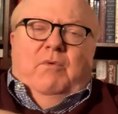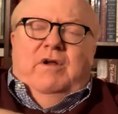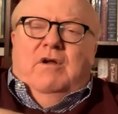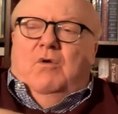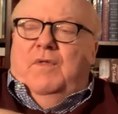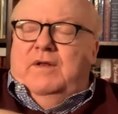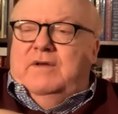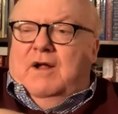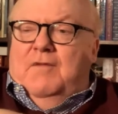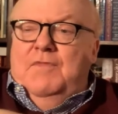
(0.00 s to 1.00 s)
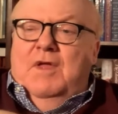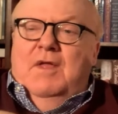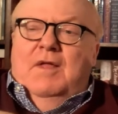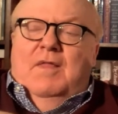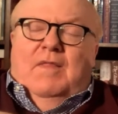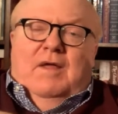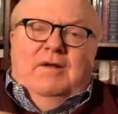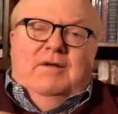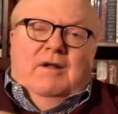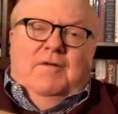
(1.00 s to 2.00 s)
We know that um,
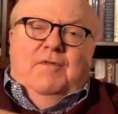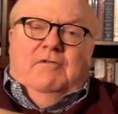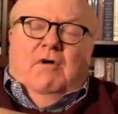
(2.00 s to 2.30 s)
that uh,